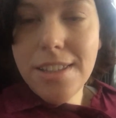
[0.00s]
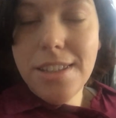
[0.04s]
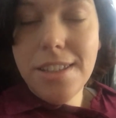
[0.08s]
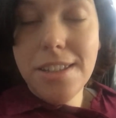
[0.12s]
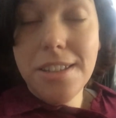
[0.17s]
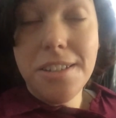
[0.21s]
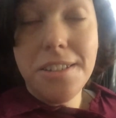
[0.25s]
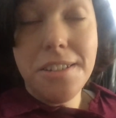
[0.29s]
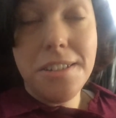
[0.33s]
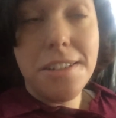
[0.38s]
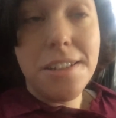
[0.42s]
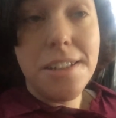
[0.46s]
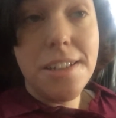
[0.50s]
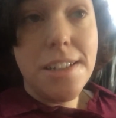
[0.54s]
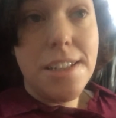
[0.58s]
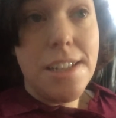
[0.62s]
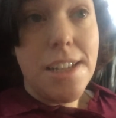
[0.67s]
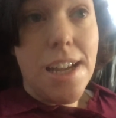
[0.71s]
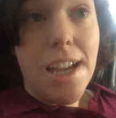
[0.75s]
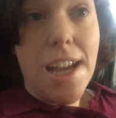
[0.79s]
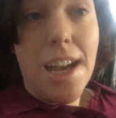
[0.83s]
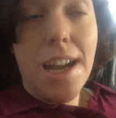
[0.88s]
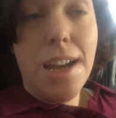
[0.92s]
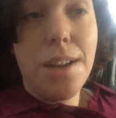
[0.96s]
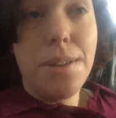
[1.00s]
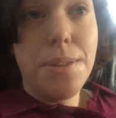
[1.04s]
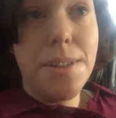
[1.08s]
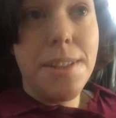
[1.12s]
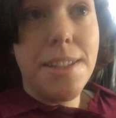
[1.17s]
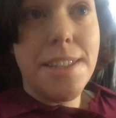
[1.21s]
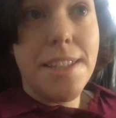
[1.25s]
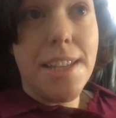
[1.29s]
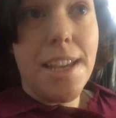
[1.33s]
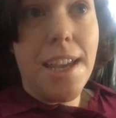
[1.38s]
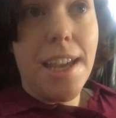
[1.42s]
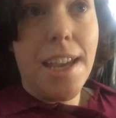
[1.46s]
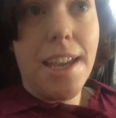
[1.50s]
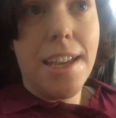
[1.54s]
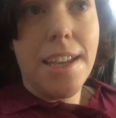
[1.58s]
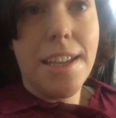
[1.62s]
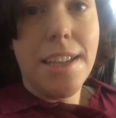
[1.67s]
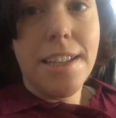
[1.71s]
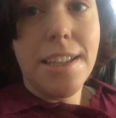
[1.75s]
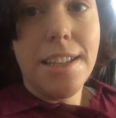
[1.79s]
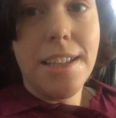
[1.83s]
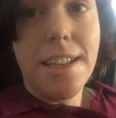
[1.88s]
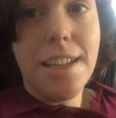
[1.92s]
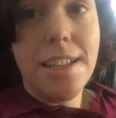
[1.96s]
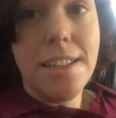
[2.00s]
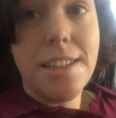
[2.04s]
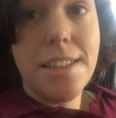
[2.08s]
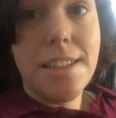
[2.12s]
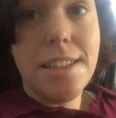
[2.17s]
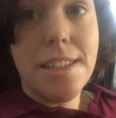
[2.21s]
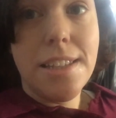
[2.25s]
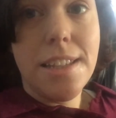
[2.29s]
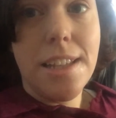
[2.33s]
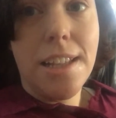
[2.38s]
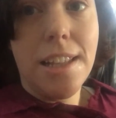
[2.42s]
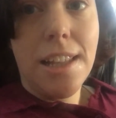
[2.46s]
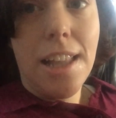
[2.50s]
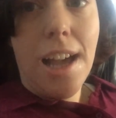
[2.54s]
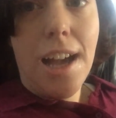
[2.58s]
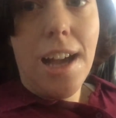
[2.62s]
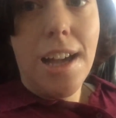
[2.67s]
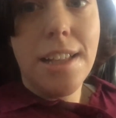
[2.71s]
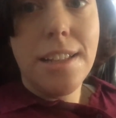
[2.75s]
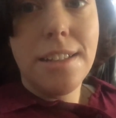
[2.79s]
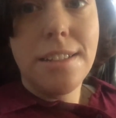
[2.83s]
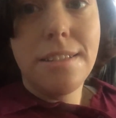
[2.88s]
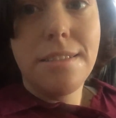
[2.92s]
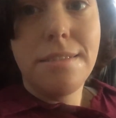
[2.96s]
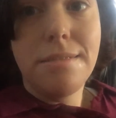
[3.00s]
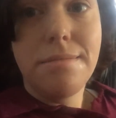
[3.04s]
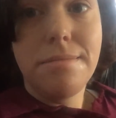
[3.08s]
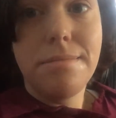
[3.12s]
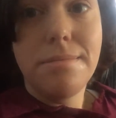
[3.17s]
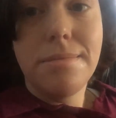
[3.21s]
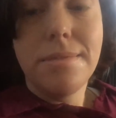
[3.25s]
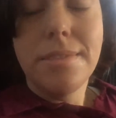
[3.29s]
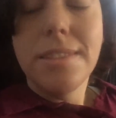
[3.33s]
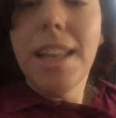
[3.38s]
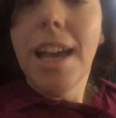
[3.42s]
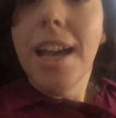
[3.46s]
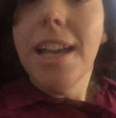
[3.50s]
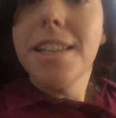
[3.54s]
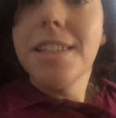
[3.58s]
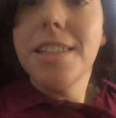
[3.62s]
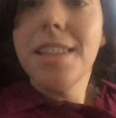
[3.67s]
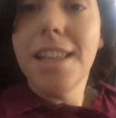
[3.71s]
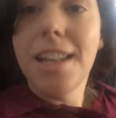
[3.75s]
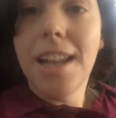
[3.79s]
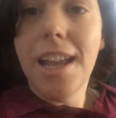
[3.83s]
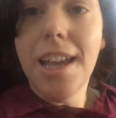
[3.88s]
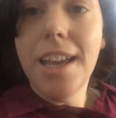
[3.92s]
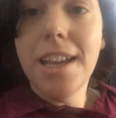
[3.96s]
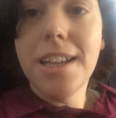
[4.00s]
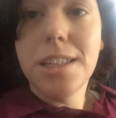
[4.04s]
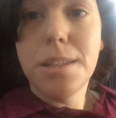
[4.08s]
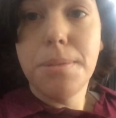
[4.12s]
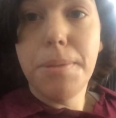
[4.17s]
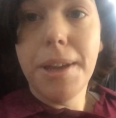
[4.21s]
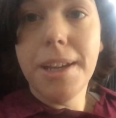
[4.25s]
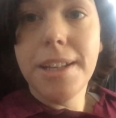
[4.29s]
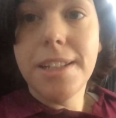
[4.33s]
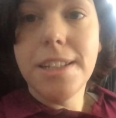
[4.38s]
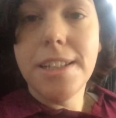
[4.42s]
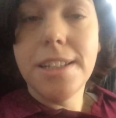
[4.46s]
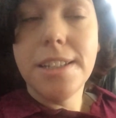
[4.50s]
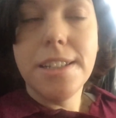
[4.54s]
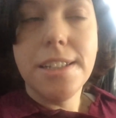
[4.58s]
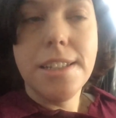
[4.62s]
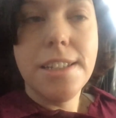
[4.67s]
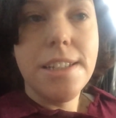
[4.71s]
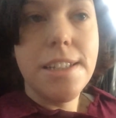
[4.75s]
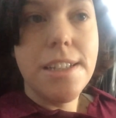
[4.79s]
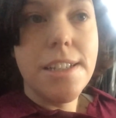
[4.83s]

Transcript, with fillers: So I would say it's a lot less than I expected.